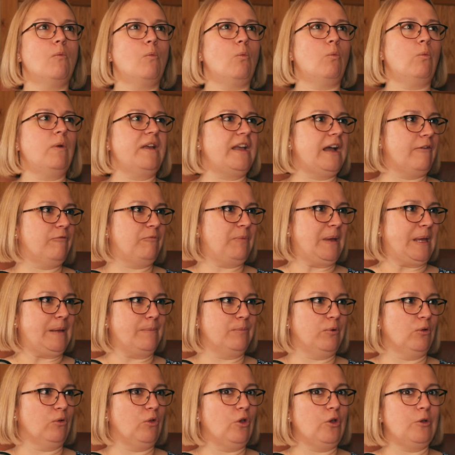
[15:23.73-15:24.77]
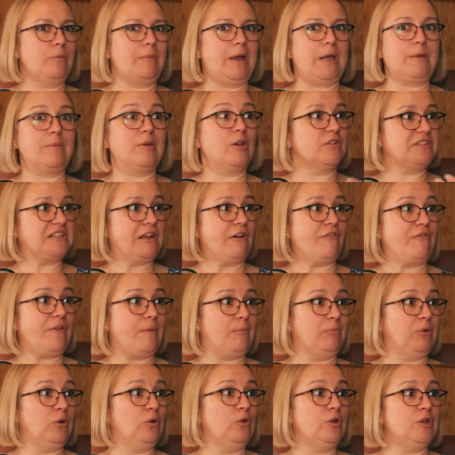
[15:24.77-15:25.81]
We have people who maybe are
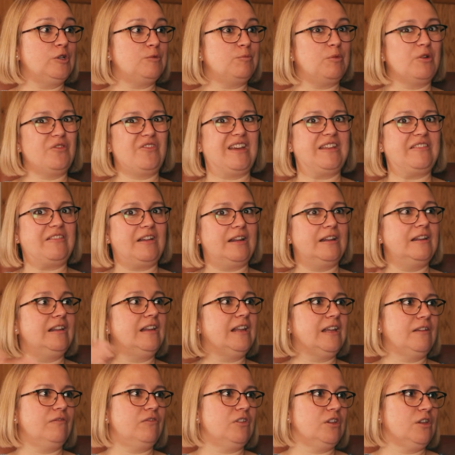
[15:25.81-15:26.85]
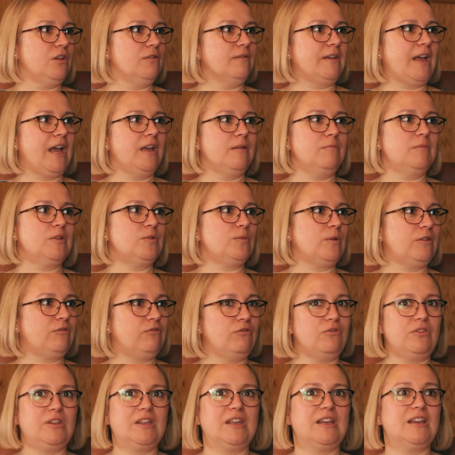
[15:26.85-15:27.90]
self-employed, but they then leave the UK midway
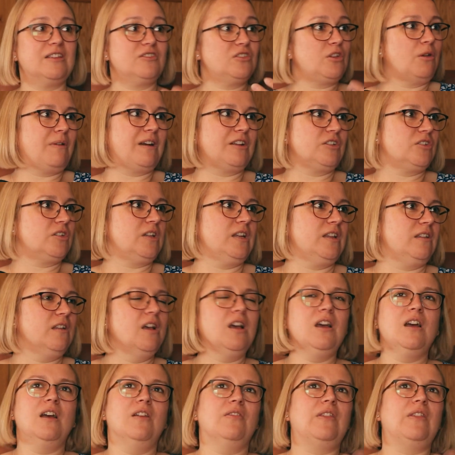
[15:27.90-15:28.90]
through the year. So actually,